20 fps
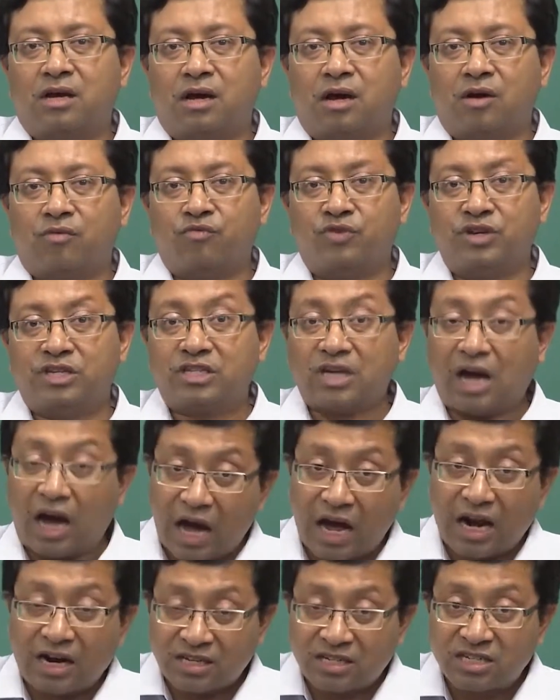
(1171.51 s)
which
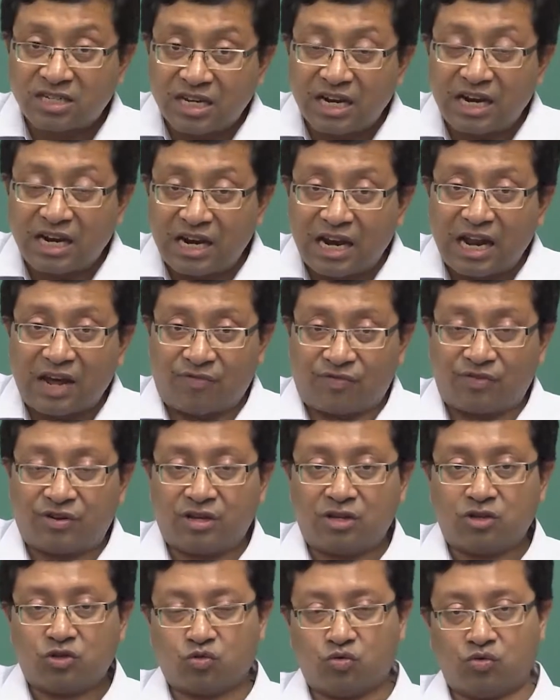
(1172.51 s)
are still left.
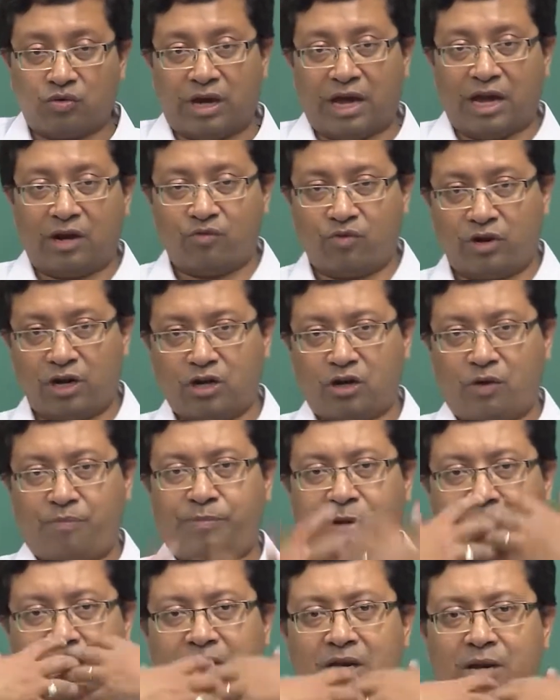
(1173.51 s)
So, N1 you have
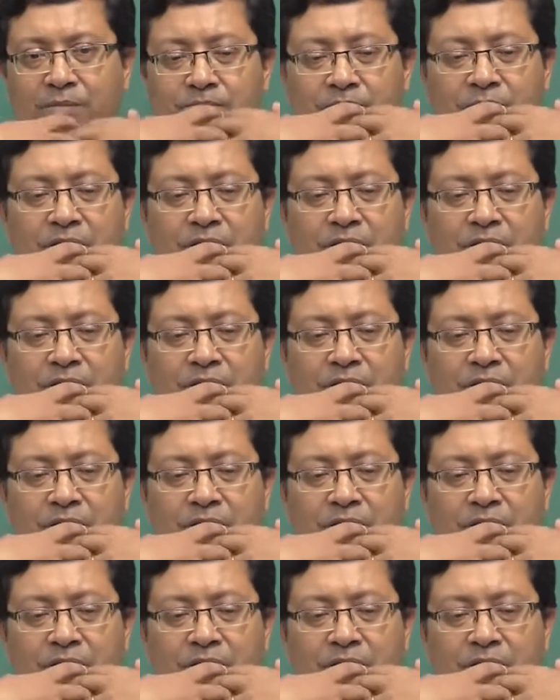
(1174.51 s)
picked up,